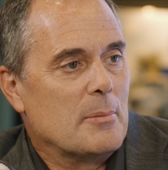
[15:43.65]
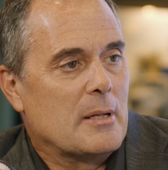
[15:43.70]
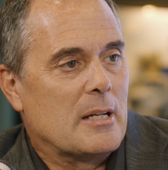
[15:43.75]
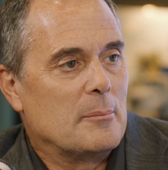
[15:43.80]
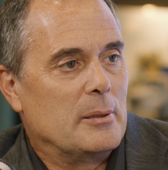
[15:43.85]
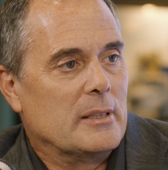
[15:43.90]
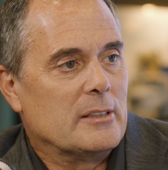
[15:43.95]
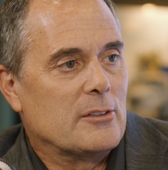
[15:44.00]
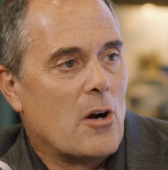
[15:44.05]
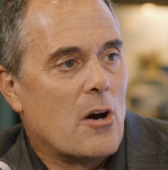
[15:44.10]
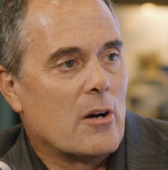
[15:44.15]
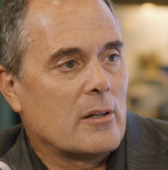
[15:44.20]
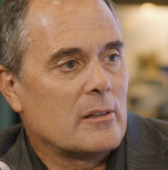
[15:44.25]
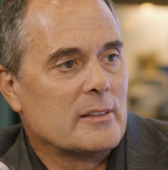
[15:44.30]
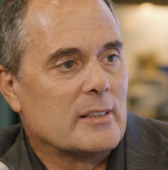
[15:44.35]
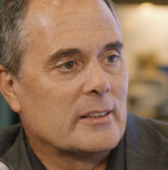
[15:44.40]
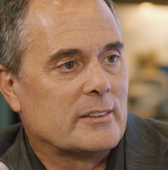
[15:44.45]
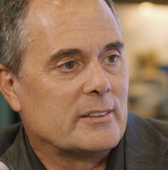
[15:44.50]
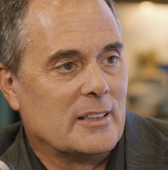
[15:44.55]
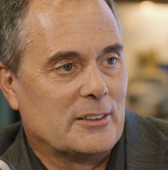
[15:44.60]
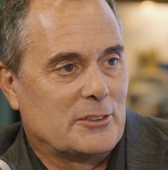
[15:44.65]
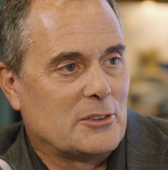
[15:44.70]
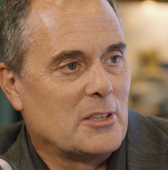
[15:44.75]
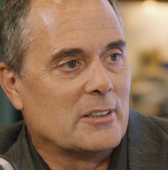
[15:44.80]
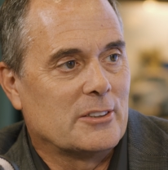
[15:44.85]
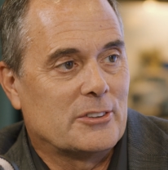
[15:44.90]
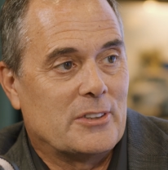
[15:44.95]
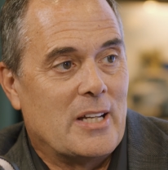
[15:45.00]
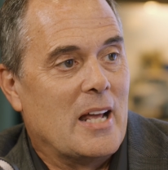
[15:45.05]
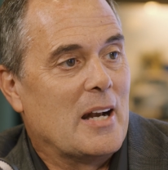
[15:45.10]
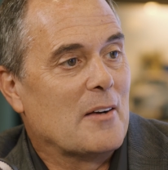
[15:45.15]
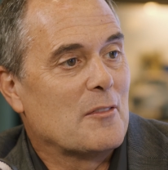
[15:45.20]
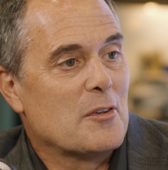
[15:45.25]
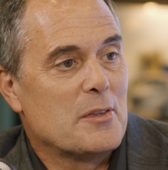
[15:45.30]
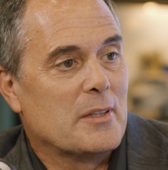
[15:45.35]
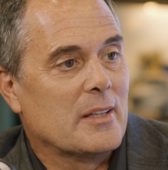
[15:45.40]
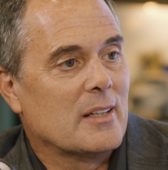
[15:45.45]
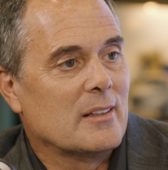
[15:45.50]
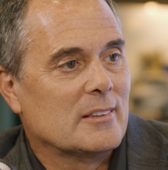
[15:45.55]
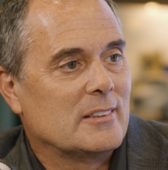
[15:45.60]
could be complete darkness, and it's going to scan
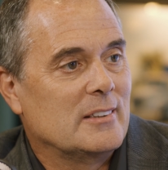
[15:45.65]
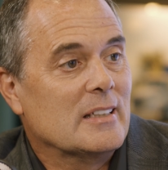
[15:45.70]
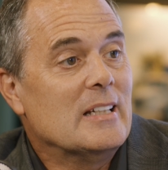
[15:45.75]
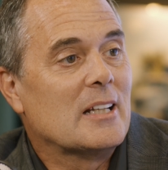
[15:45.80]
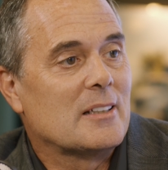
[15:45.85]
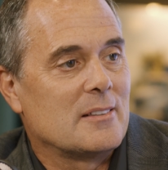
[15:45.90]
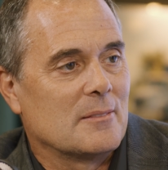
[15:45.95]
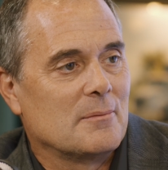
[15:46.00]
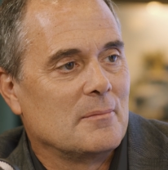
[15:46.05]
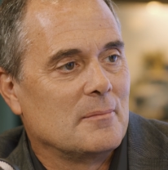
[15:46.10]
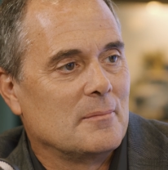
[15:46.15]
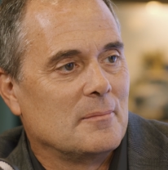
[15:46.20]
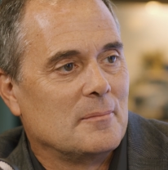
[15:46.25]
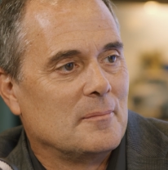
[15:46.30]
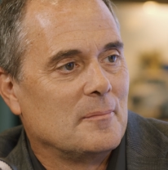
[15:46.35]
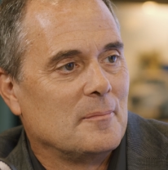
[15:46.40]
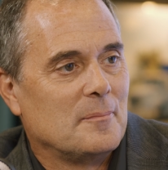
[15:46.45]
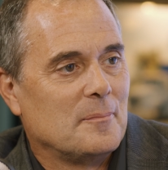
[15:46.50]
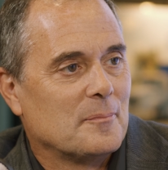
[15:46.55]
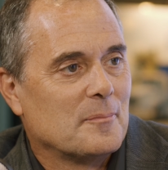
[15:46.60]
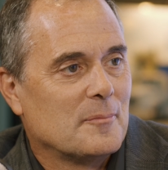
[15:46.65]
everything and see it. Yeah.